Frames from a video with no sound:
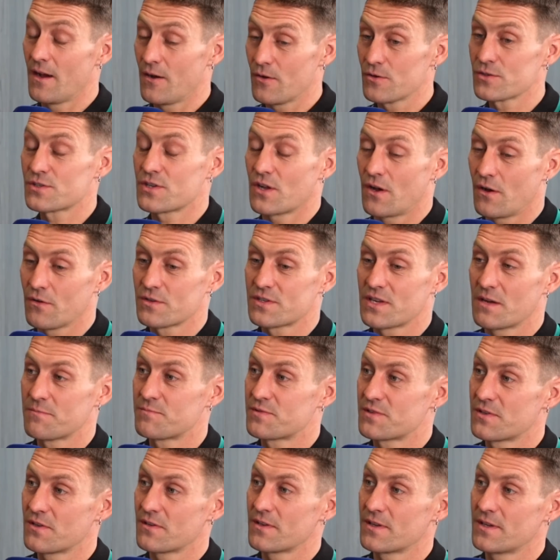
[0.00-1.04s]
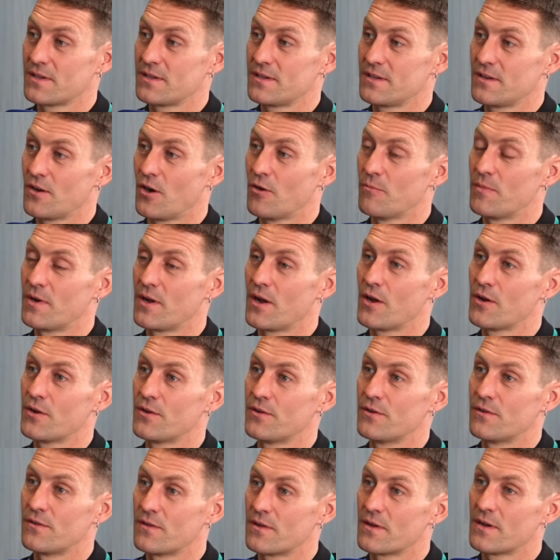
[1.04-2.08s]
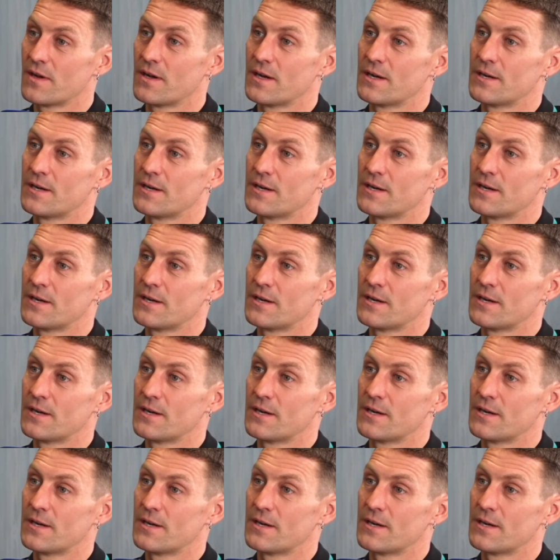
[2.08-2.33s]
no, I was absolutely on my own.